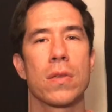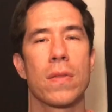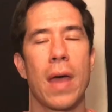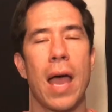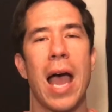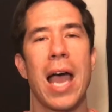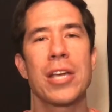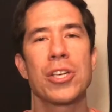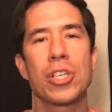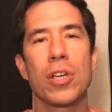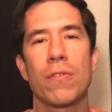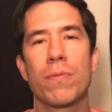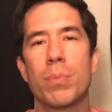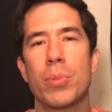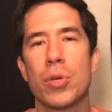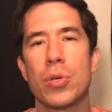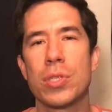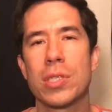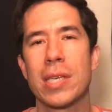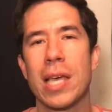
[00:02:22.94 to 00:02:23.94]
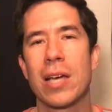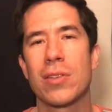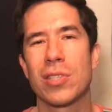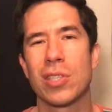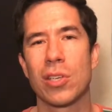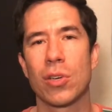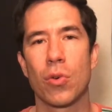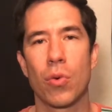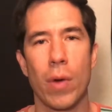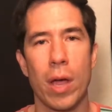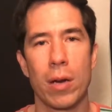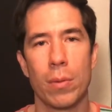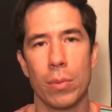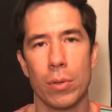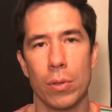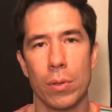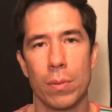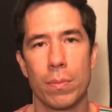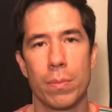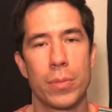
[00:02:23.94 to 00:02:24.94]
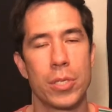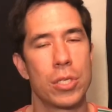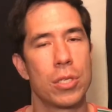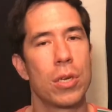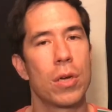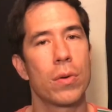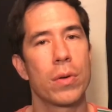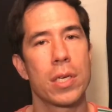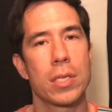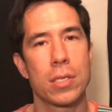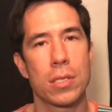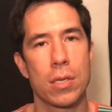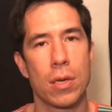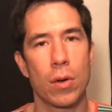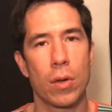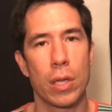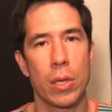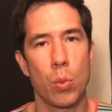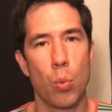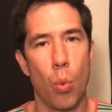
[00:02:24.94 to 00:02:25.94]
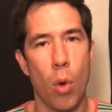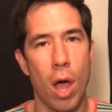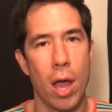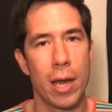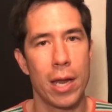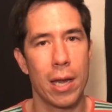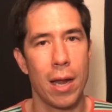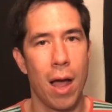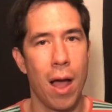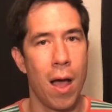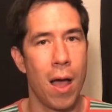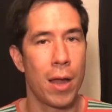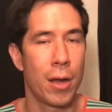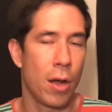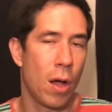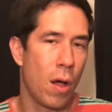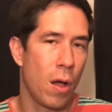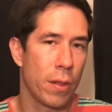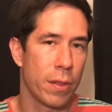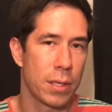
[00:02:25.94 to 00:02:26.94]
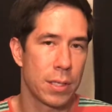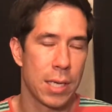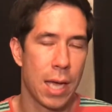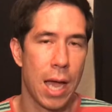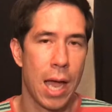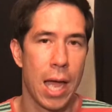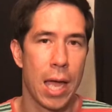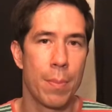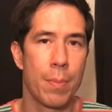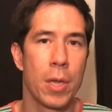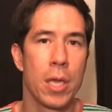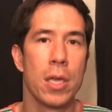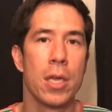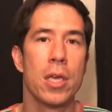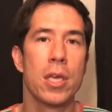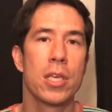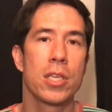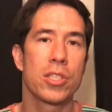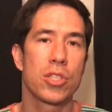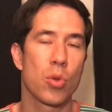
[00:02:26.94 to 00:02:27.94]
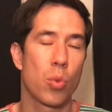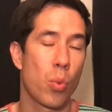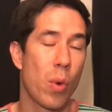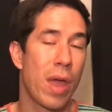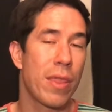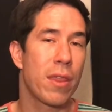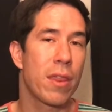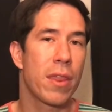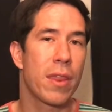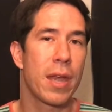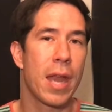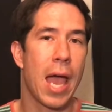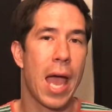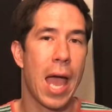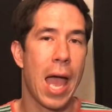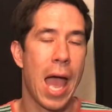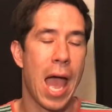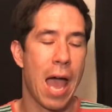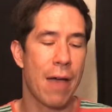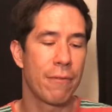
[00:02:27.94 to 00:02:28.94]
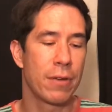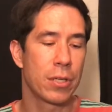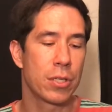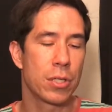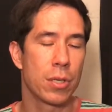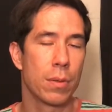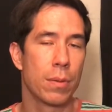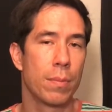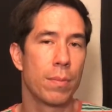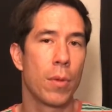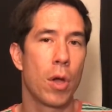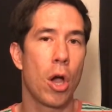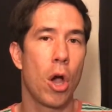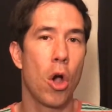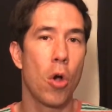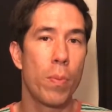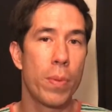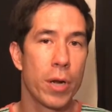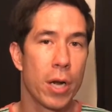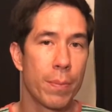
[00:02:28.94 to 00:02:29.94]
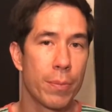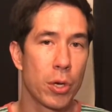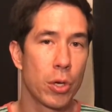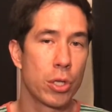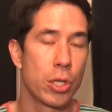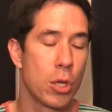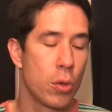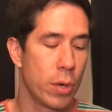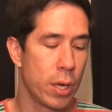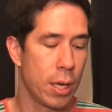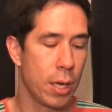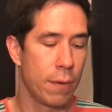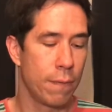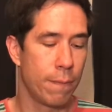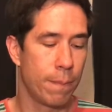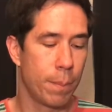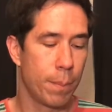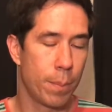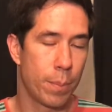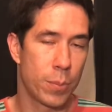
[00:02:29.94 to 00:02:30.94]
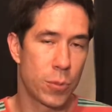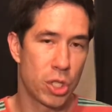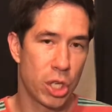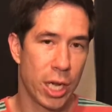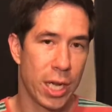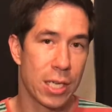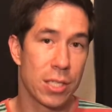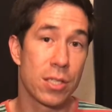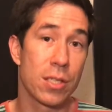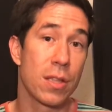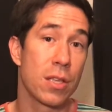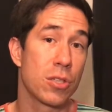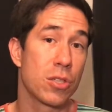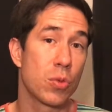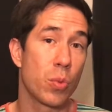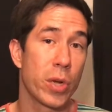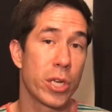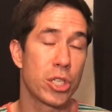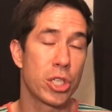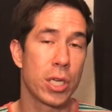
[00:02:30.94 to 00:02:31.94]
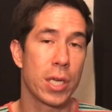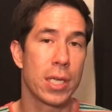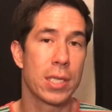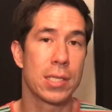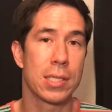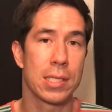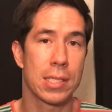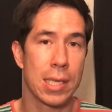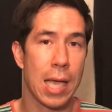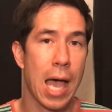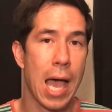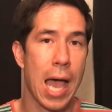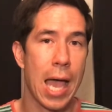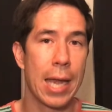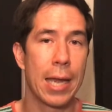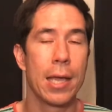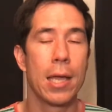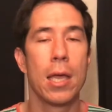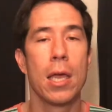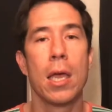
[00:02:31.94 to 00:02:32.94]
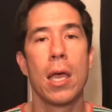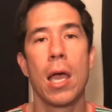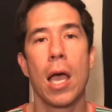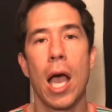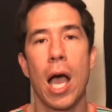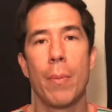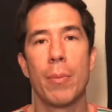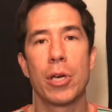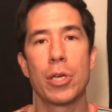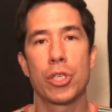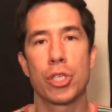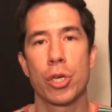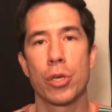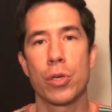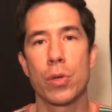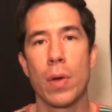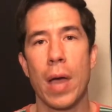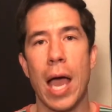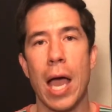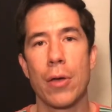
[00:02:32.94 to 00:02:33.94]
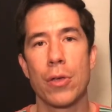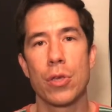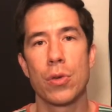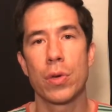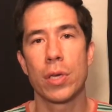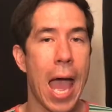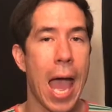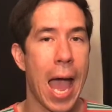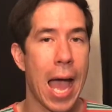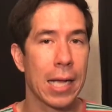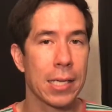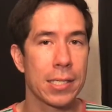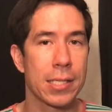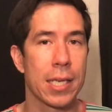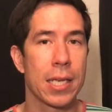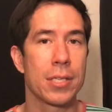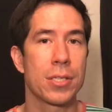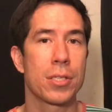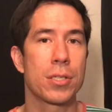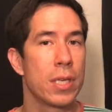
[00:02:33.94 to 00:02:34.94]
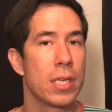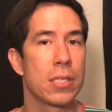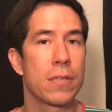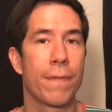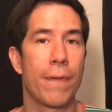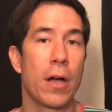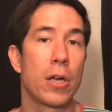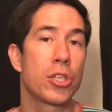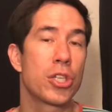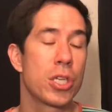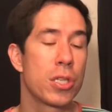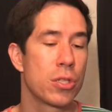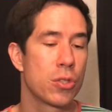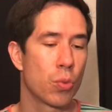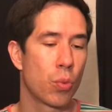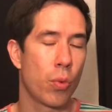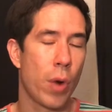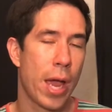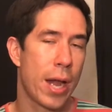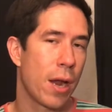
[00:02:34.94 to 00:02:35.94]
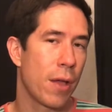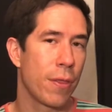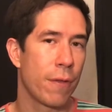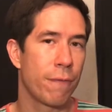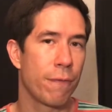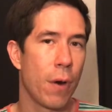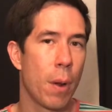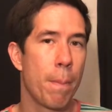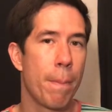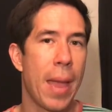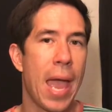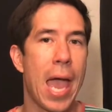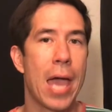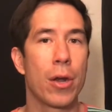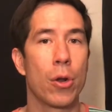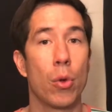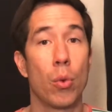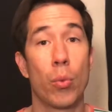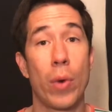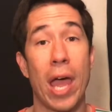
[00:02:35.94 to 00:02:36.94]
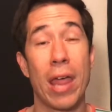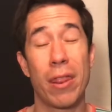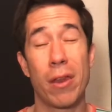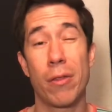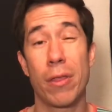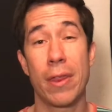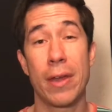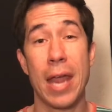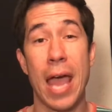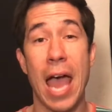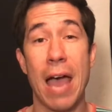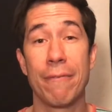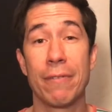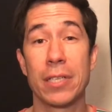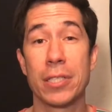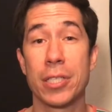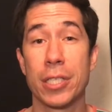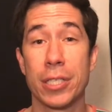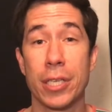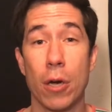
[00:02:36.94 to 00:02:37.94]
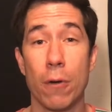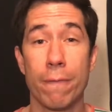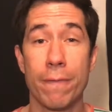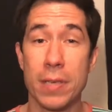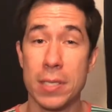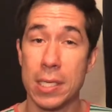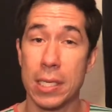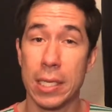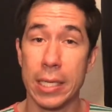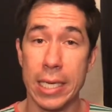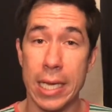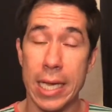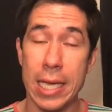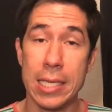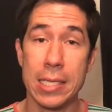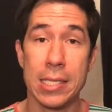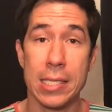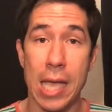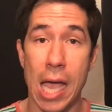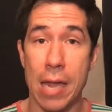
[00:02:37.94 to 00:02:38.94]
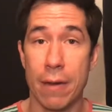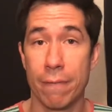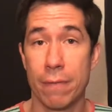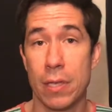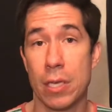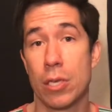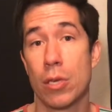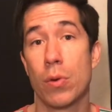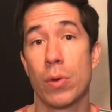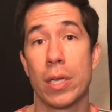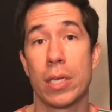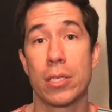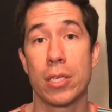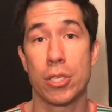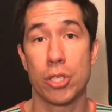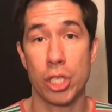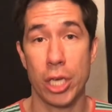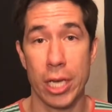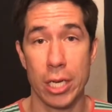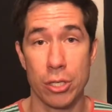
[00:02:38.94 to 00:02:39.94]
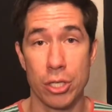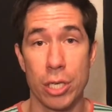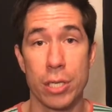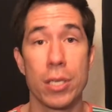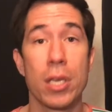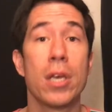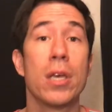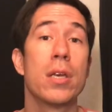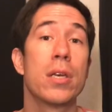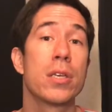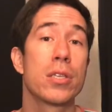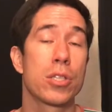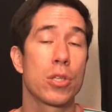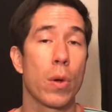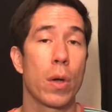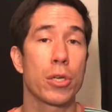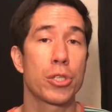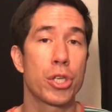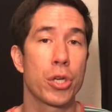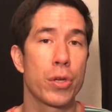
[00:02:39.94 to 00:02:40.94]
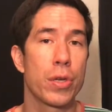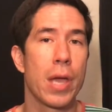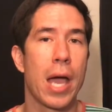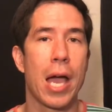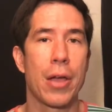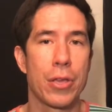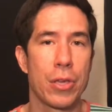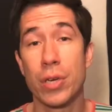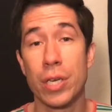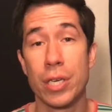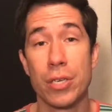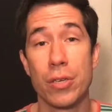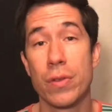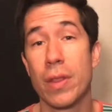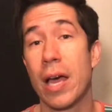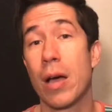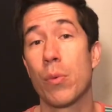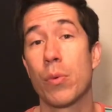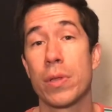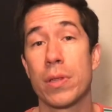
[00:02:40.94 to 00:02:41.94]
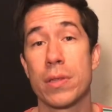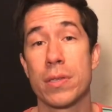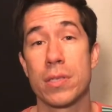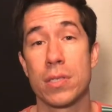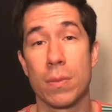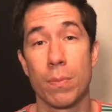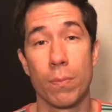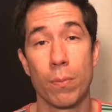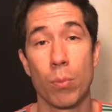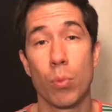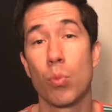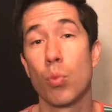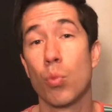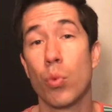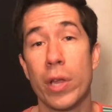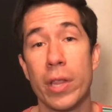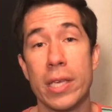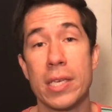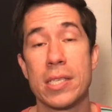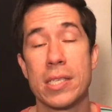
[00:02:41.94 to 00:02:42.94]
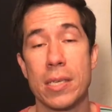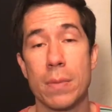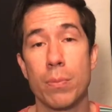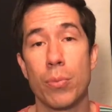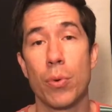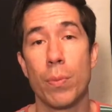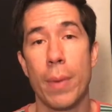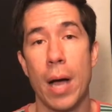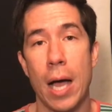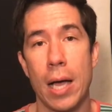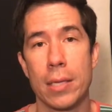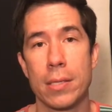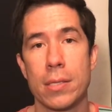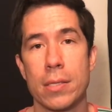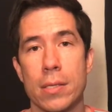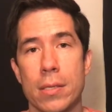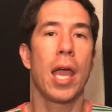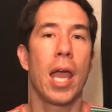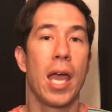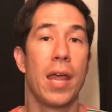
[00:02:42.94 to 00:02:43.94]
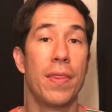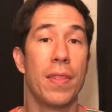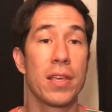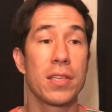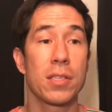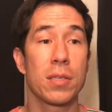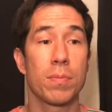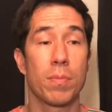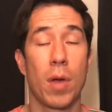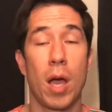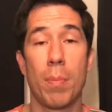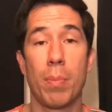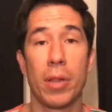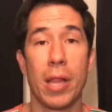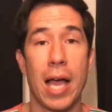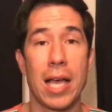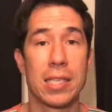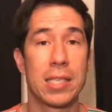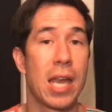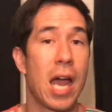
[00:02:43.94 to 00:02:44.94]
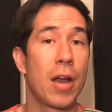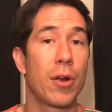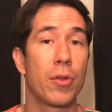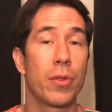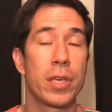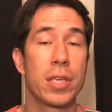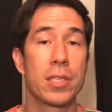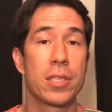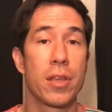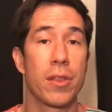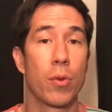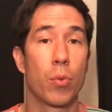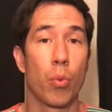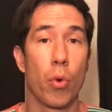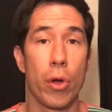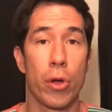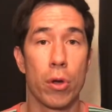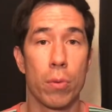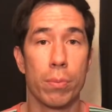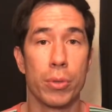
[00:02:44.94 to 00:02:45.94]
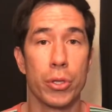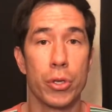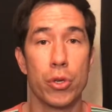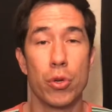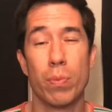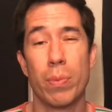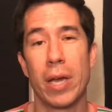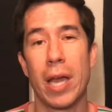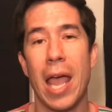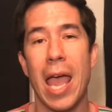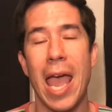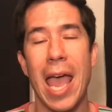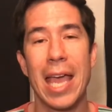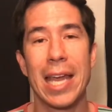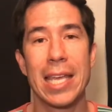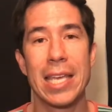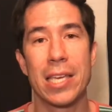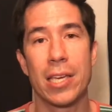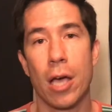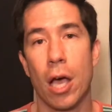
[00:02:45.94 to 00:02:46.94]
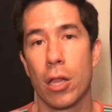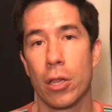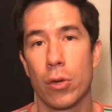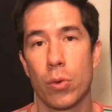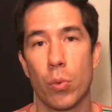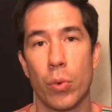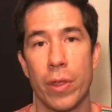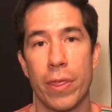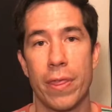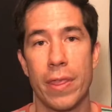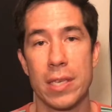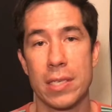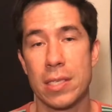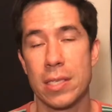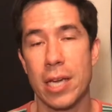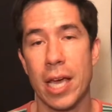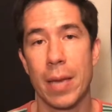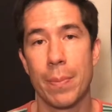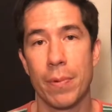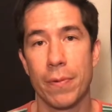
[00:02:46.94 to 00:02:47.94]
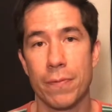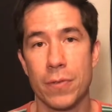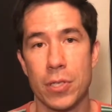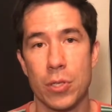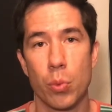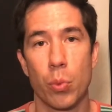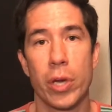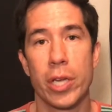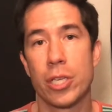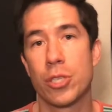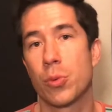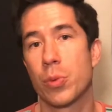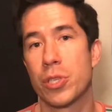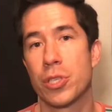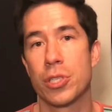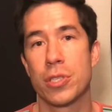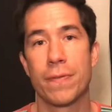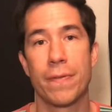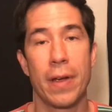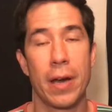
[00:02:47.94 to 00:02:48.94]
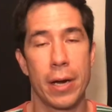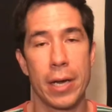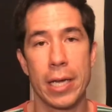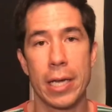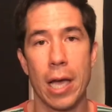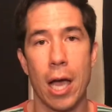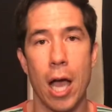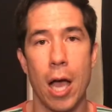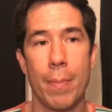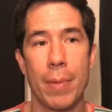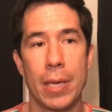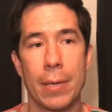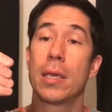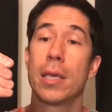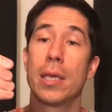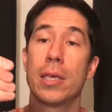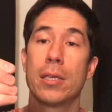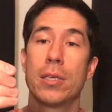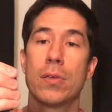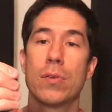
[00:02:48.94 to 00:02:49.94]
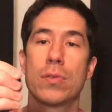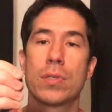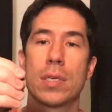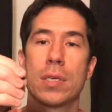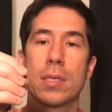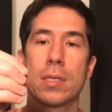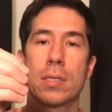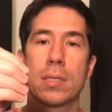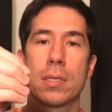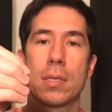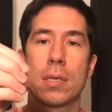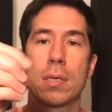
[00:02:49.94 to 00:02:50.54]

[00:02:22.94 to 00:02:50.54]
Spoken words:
the high shelf boost sounds incredible, but you don't necessarily want it on all the time. So rather than having to open up your unit and change the switch inside, I'm going to show you how you can access these functions right on the front panel rather than having to go physically inside of the unit to change it. So I'll show you how you can do that with some really simple mods. And this applies not only to the Royal Blue, but any color with this type of switch, which is very common. It uses